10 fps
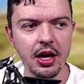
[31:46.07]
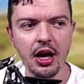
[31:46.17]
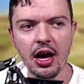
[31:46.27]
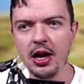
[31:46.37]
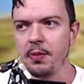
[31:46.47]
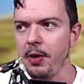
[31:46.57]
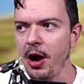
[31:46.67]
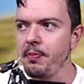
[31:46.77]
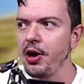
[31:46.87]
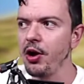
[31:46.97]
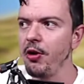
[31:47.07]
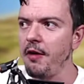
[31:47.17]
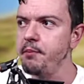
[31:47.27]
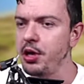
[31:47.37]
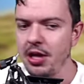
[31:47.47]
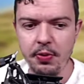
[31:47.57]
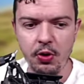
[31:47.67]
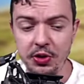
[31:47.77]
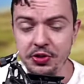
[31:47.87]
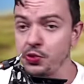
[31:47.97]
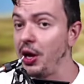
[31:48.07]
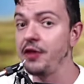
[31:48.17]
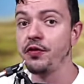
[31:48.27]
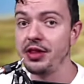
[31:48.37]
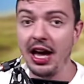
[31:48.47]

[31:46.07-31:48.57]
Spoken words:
And you're probably better off building up your crystals waiting for that.